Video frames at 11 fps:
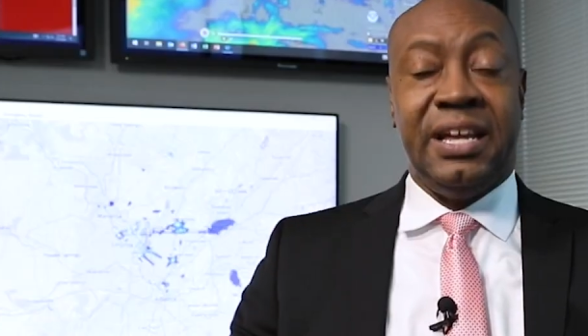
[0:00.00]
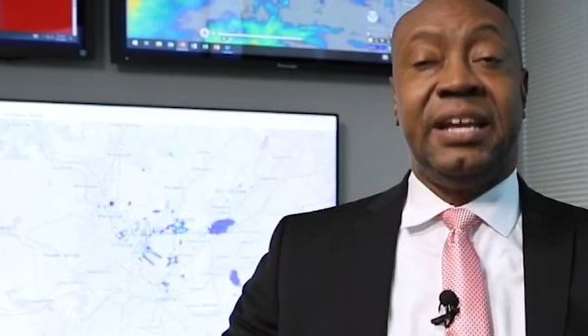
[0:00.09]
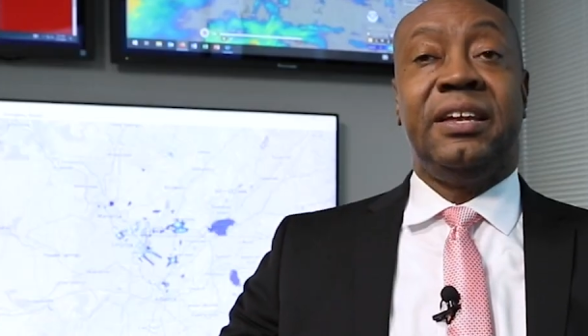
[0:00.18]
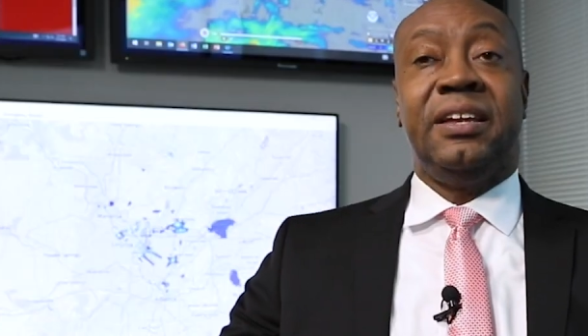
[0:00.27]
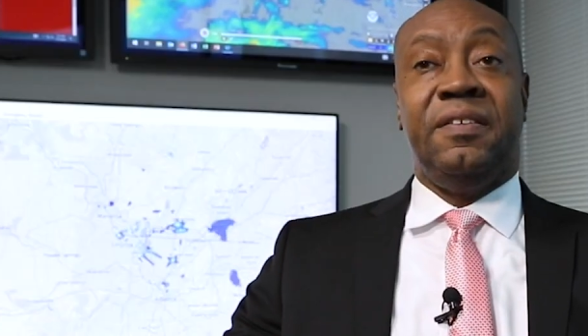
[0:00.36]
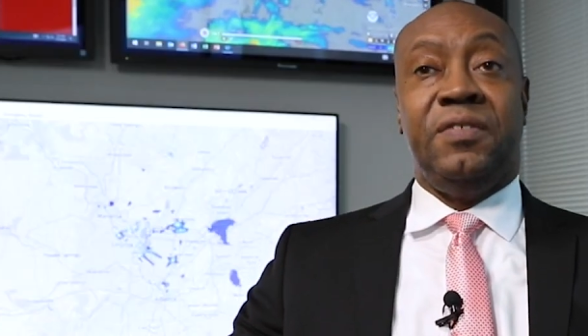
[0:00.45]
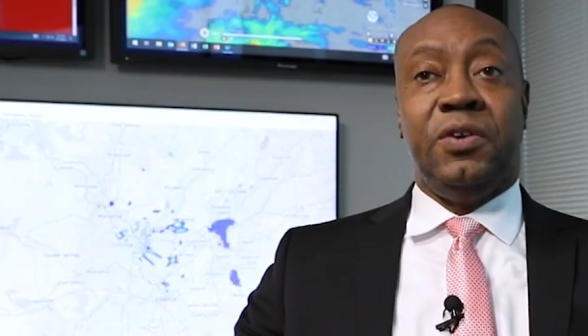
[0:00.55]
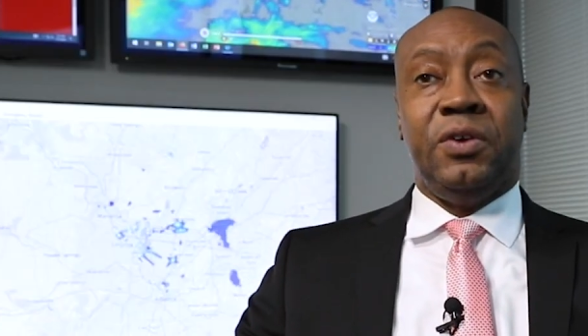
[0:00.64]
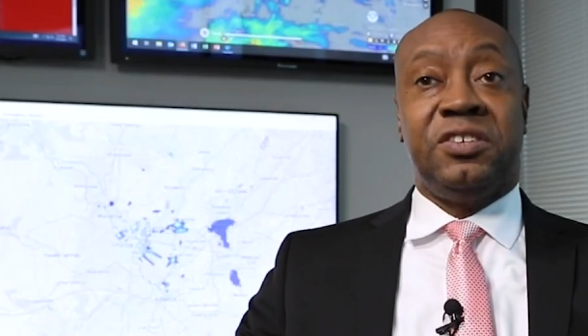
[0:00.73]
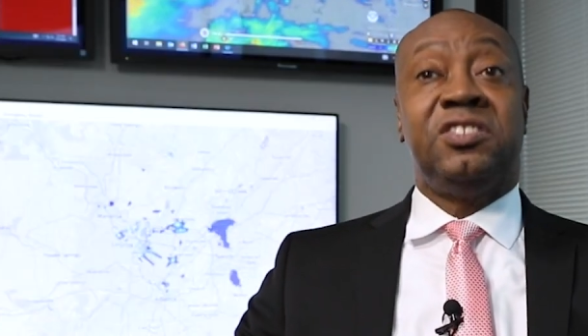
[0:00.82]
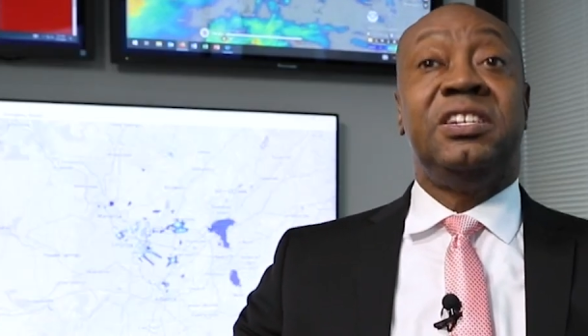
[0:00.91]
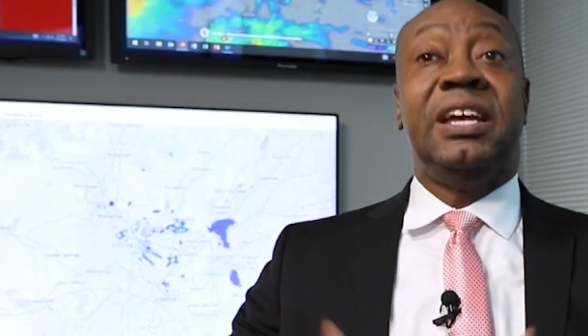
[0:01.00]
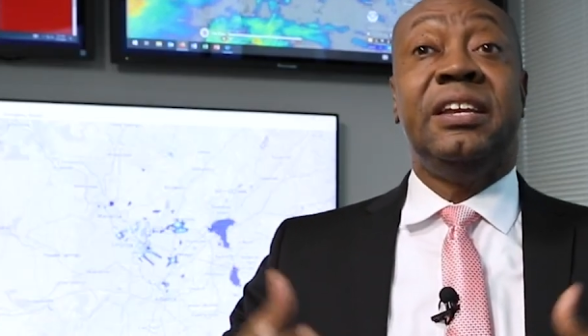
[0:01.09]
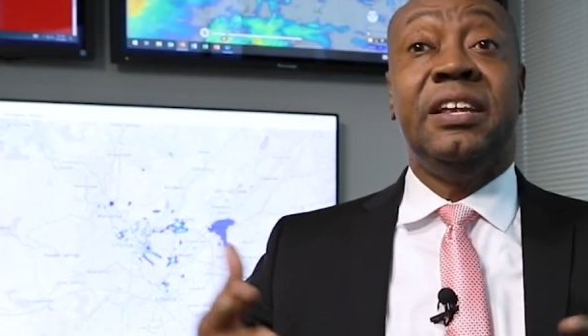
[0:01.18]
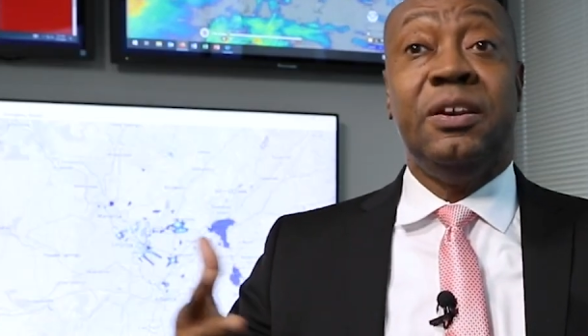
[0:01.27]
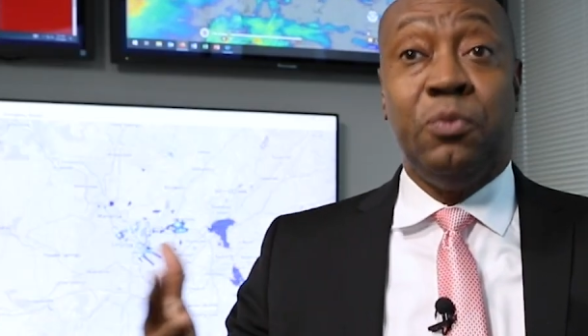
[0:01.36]
they can give you
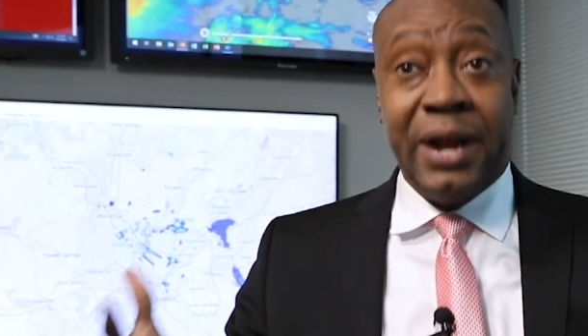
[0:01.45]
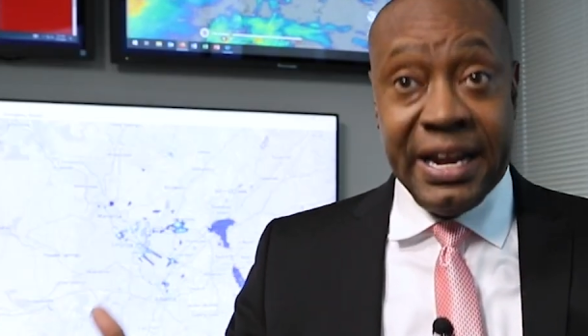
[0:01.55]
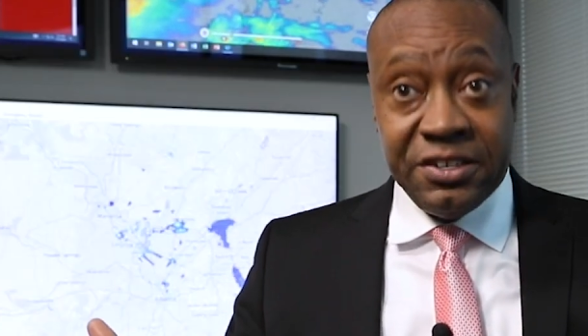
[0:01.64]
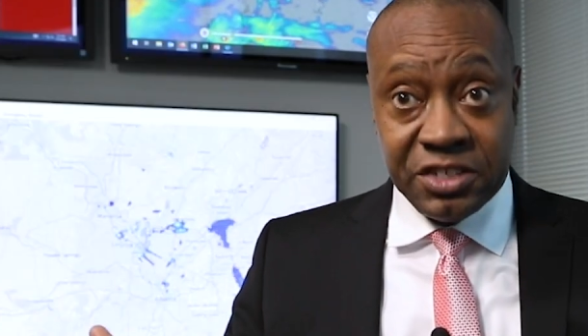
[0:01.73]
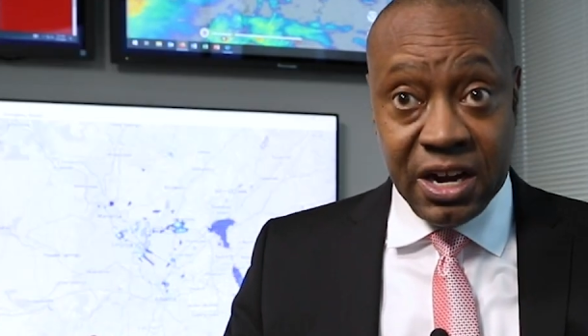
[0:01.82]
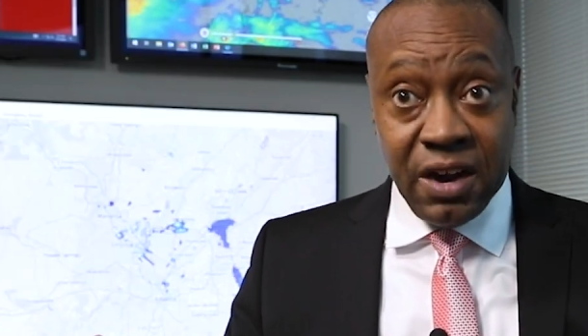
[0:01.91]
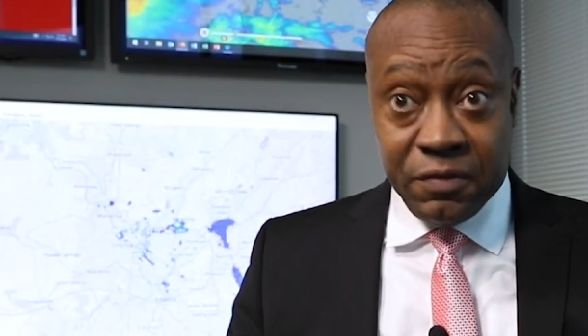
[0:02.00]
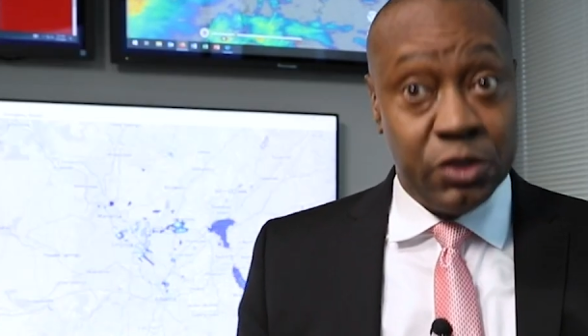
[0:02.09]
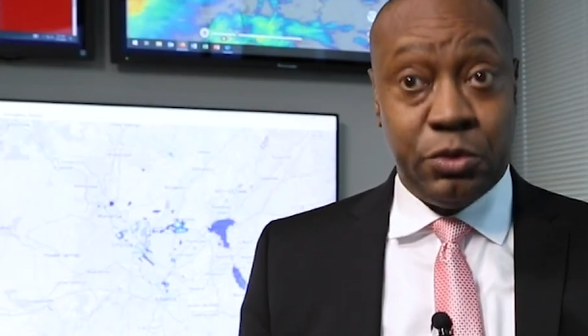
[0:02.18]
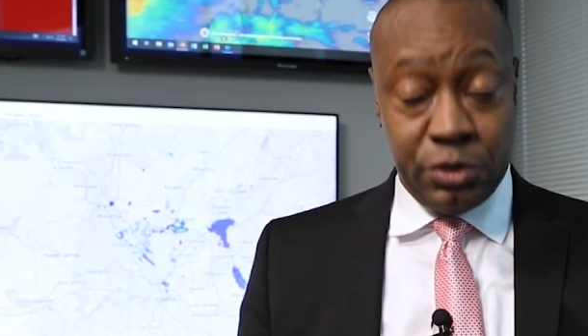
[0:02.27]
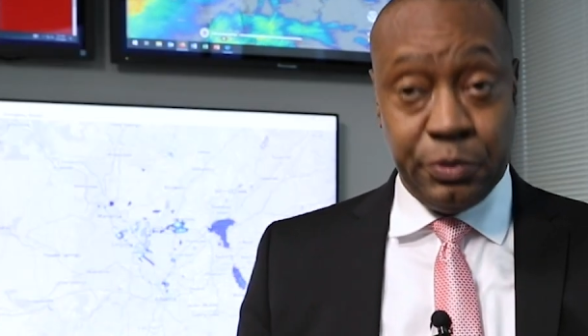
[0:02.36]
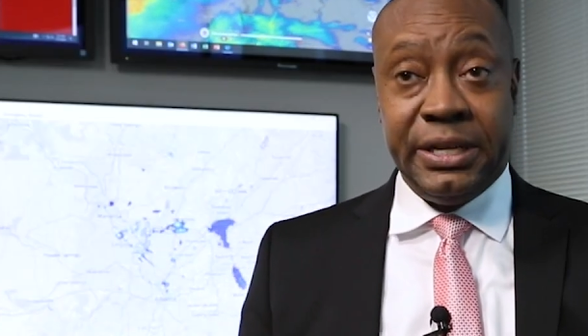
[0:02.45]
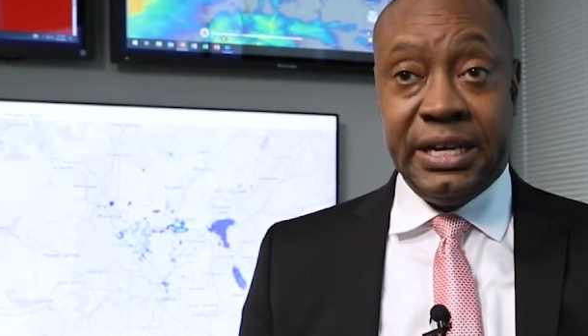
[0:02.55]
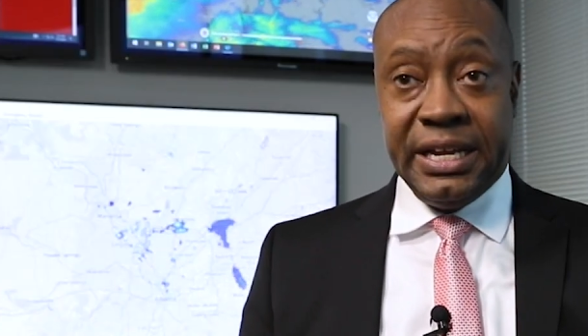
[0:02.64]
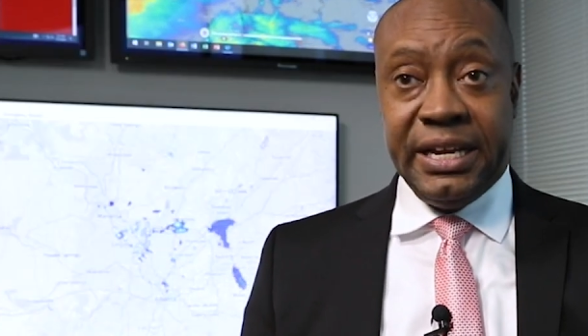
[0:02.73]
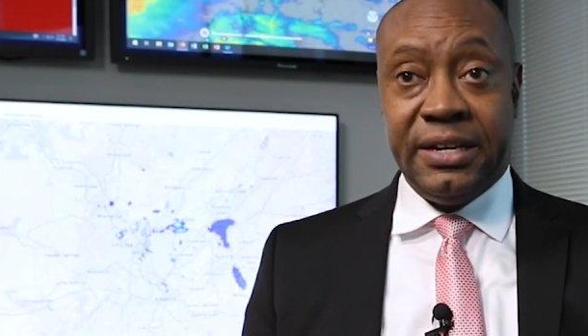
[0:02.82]
extended range coverage, which we
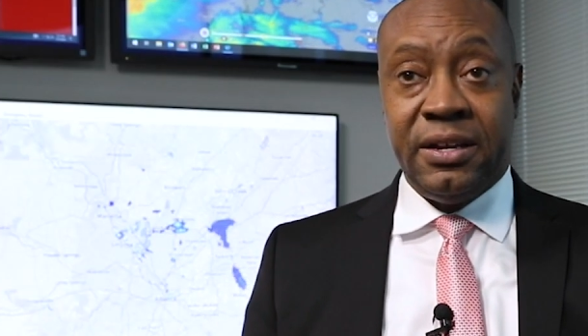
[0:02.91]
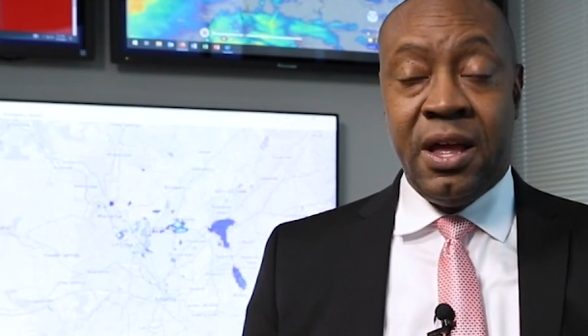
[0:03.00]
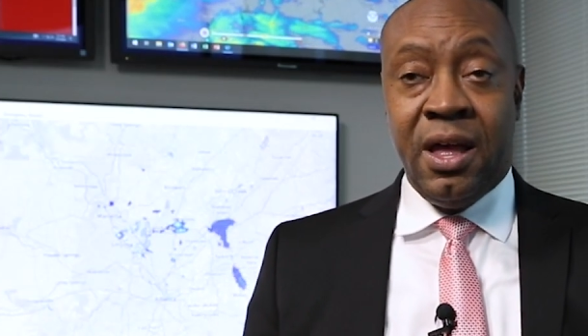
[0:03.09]
need.